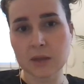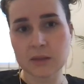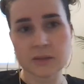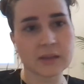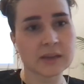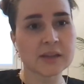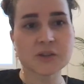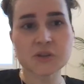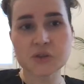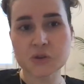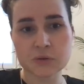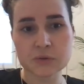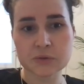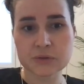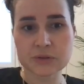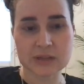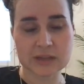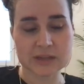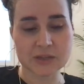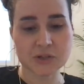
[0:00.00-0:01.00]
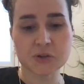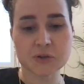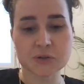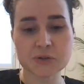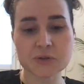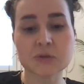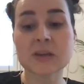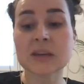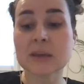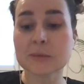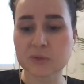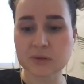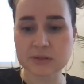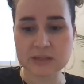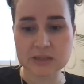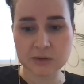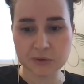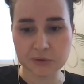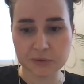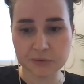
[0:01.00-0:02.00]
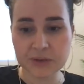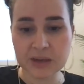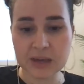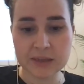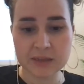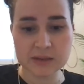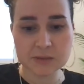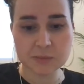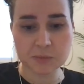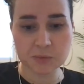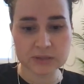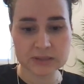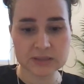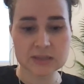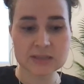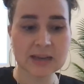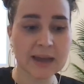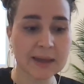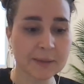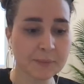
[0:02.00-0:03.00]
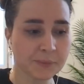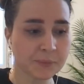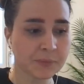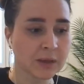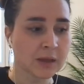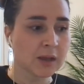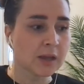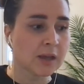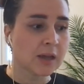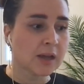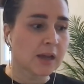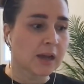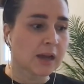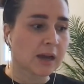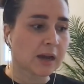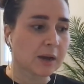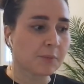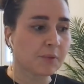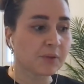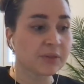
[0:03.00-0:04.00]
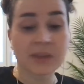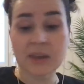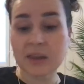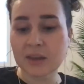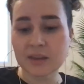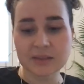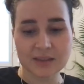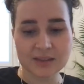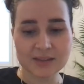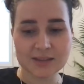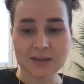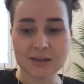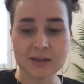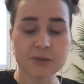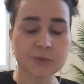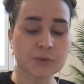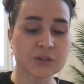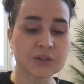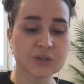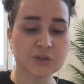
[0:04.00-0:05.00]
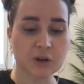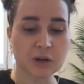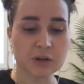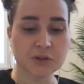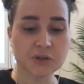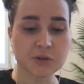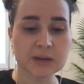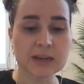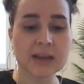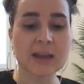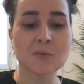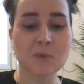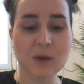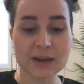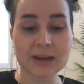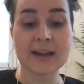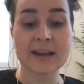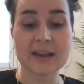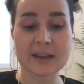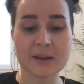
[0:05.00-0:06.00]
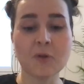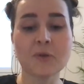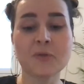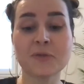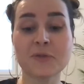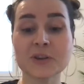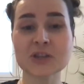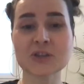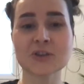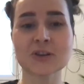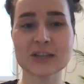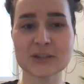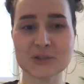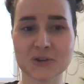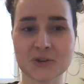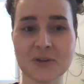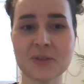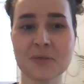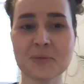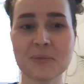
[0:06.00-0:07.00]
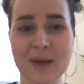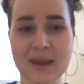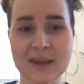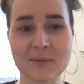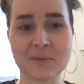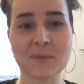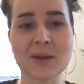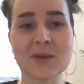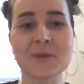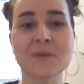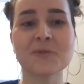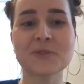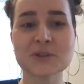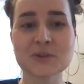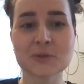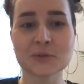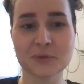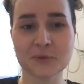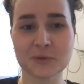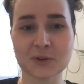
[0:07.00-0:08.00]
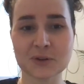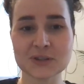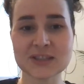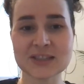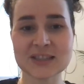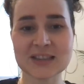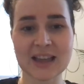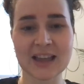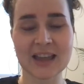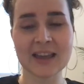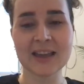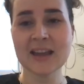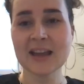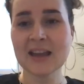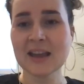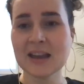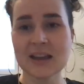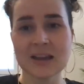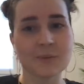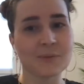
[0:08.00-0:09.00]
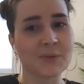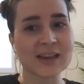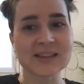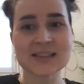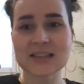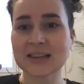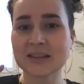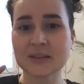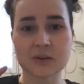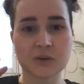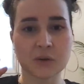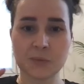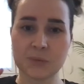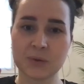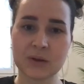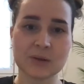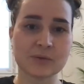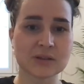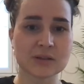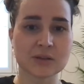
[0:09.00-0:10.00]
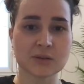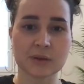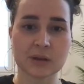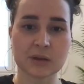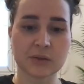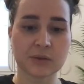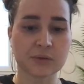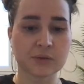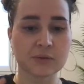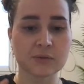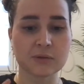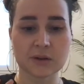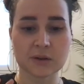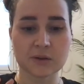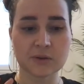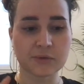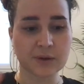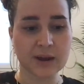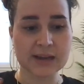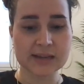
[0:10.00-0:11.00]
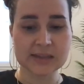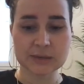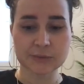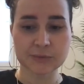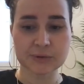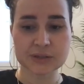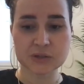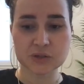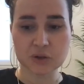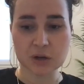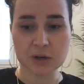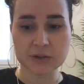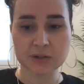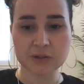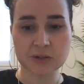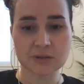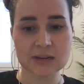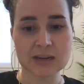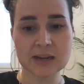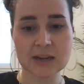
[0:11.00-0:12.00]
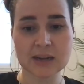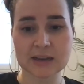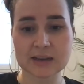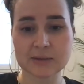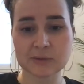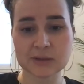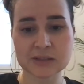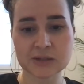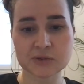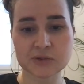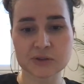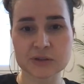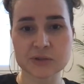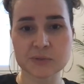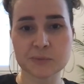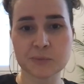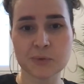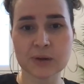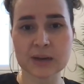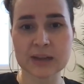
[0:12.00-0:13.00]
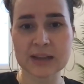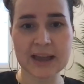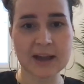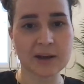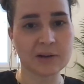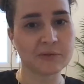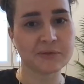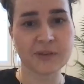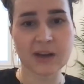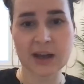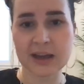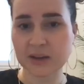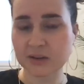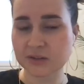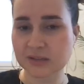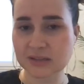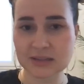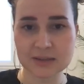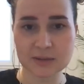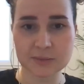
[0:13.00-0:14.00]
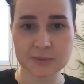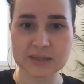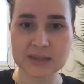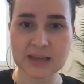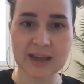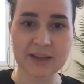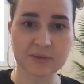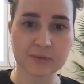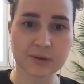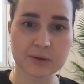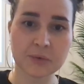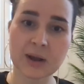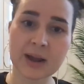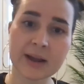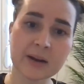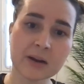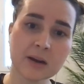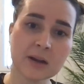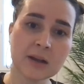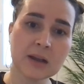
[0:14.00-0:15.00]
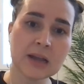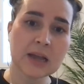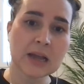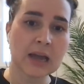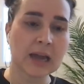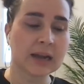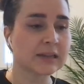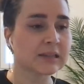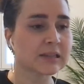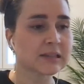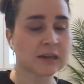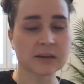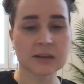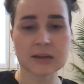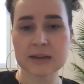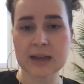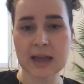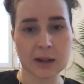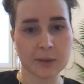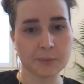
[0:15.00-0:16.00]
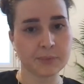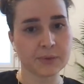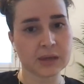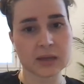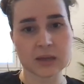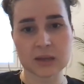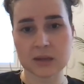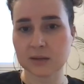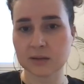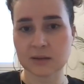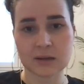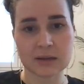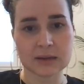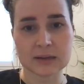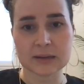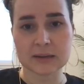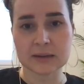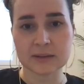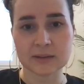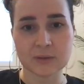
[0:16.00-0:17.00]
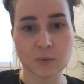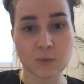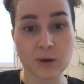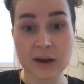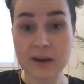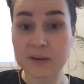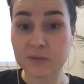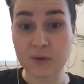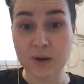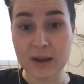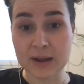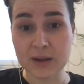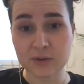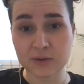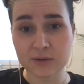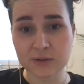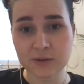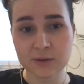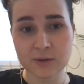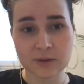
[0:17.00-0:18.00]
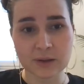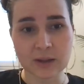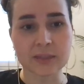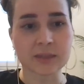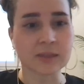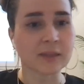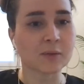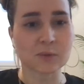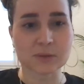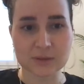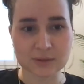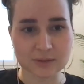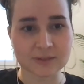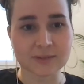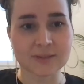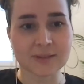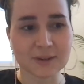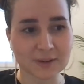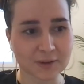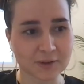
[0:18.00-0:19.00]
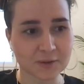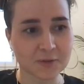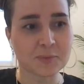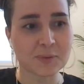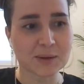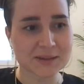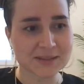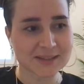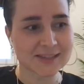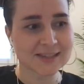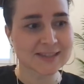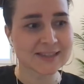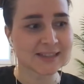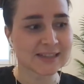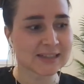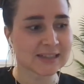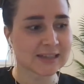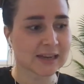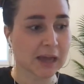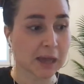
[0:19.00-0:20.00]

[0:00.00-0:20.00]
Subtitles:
they chose to keep the zero fee at this point in time. But they started restructuring, and when I officially joined my official first day, basically the company was going through a crazy restructuring, and it was just putting out fires a little bit everywhere. And I started helping wherever I could, and there was a lot of places that needed